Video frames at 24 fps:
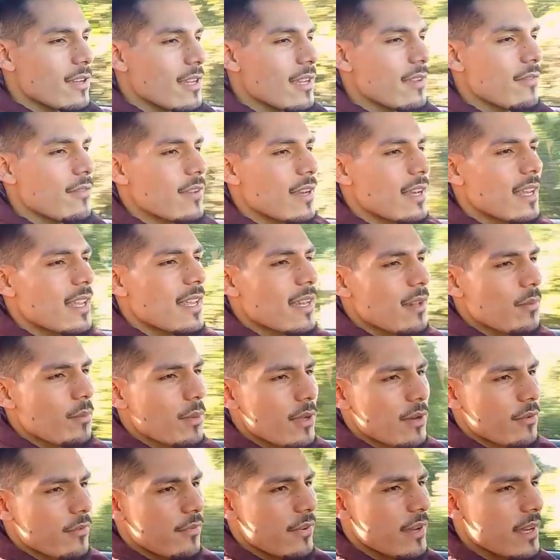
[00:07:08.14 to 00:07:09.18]
give a little
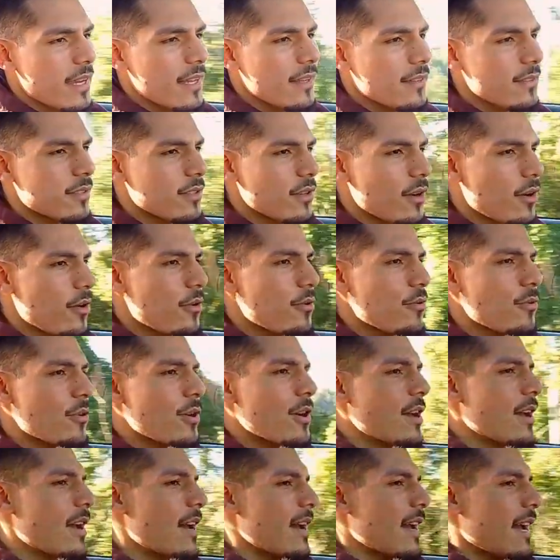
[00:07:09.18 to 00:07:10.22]
bit of heel toe
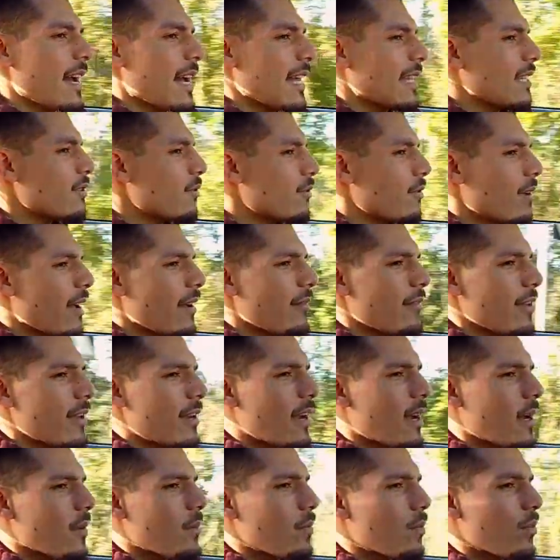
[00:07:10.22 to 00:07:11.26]
and you rev it
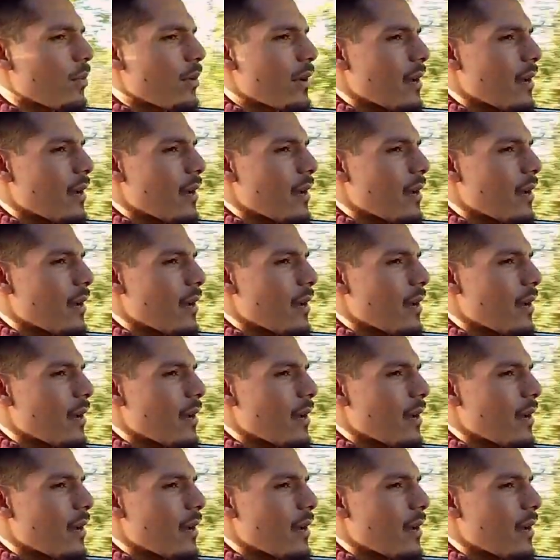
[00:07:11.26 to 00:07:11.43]
up